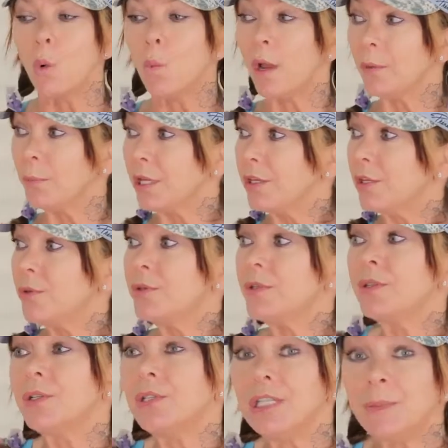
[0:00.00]
when we use
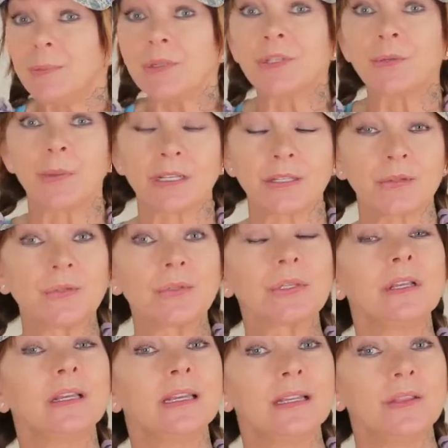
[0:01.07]
the deepest muscles
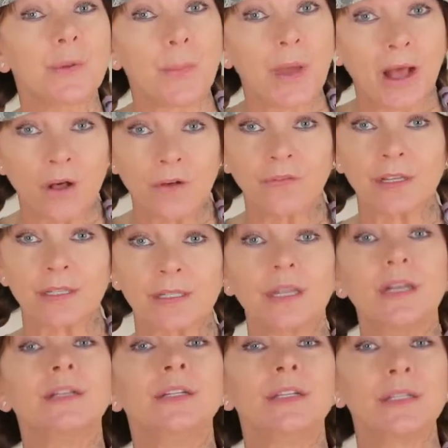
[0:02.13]
in the pelvis
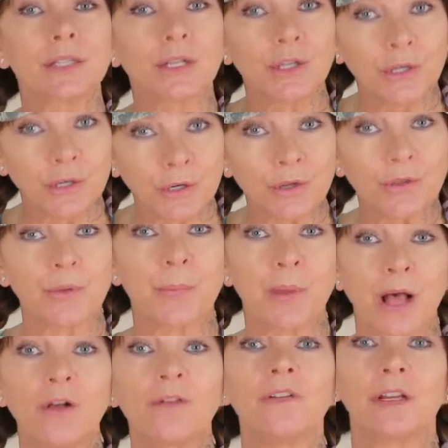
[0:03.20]
to secure the
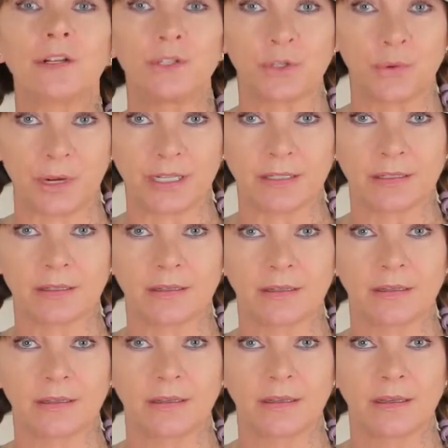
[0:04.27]
pelvic joints,
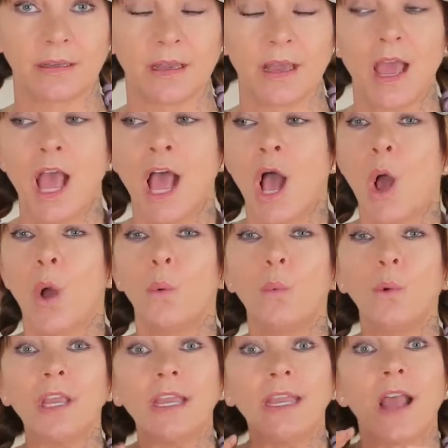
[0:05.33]

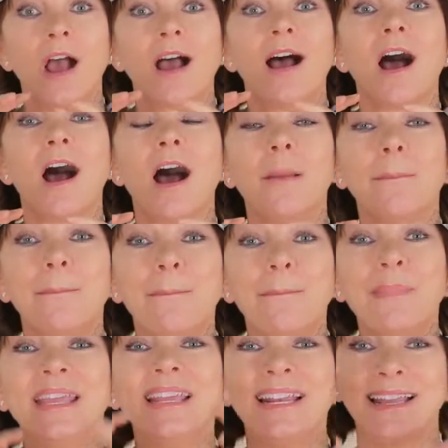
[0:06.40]
we
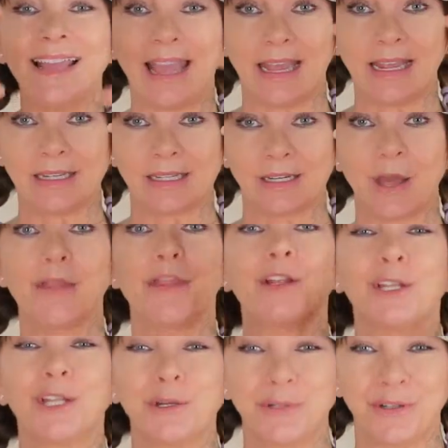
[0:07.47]
mitigate the
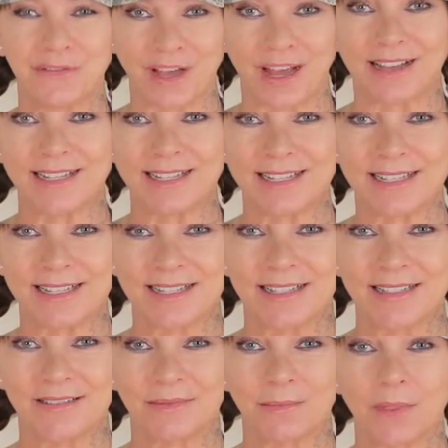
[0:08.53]
load of us,
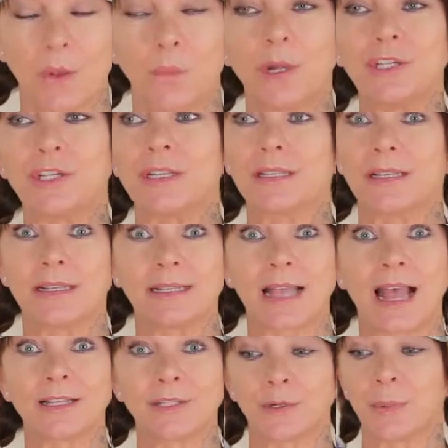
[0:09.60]
which is
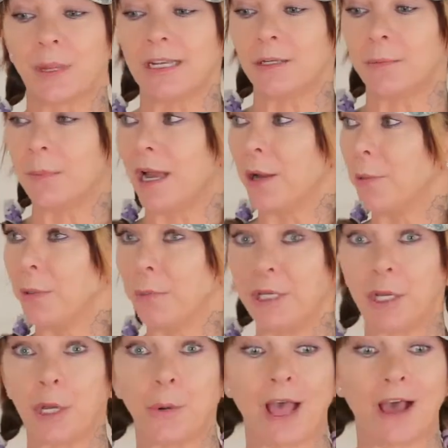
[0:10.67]
exacerbated by when we
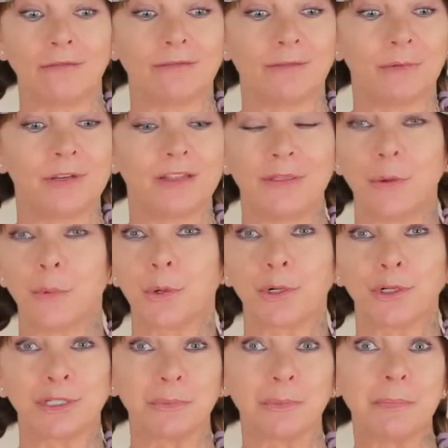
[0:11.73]
go out in, in the
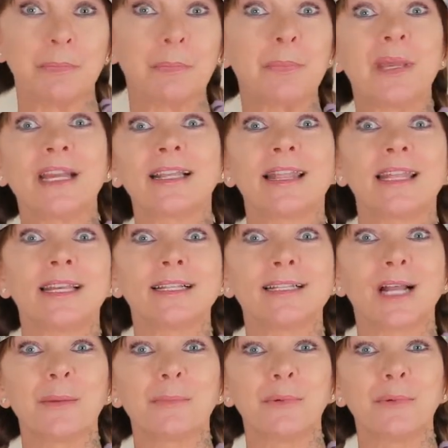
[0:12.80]
world and we pick things up